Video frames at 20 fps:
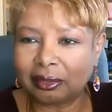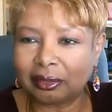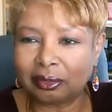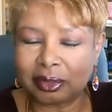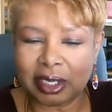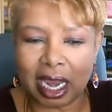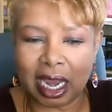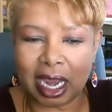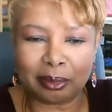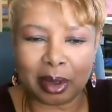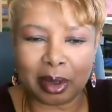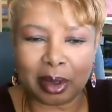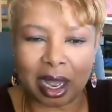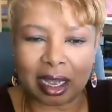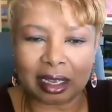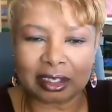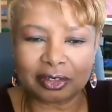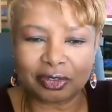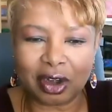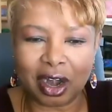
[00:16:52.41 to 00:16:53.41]
chat
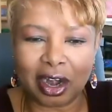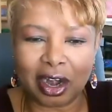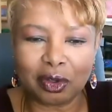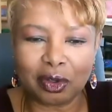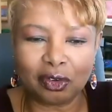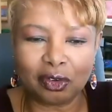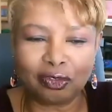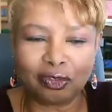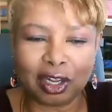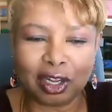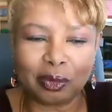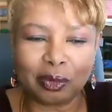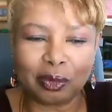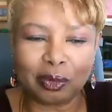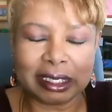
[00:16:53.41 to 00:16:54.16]
box for how you're feeling was